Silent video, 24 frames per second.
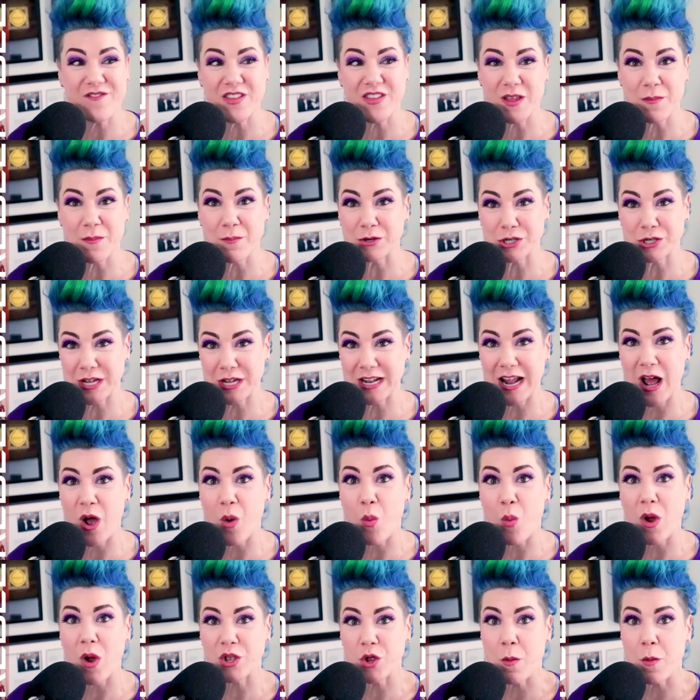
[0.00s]
fifty percent how
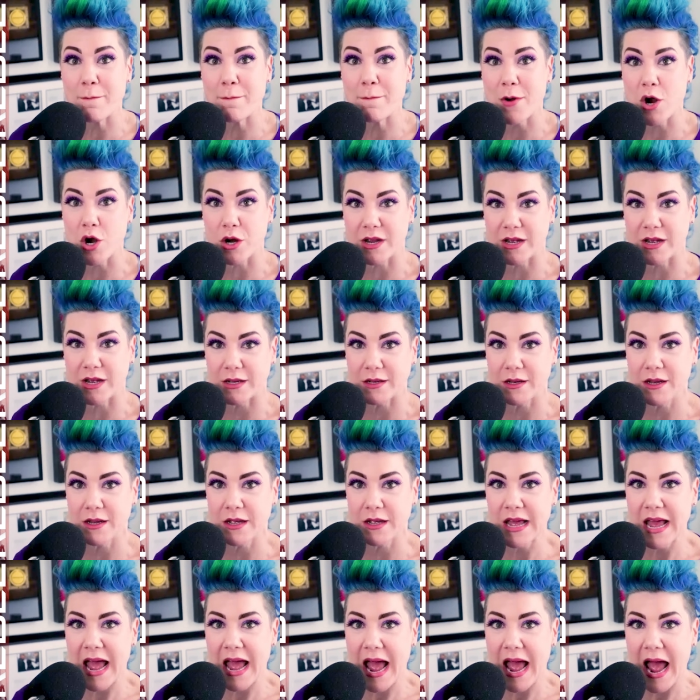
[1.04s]
well you market.
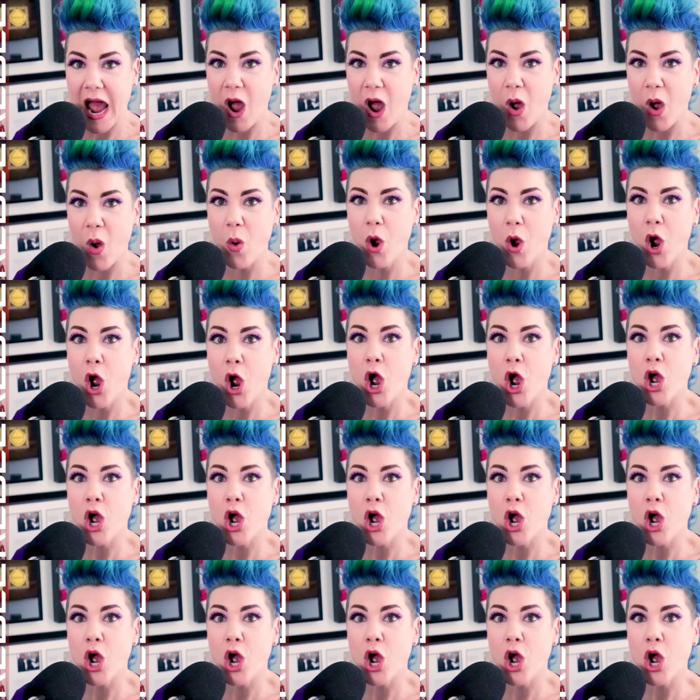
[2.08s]
How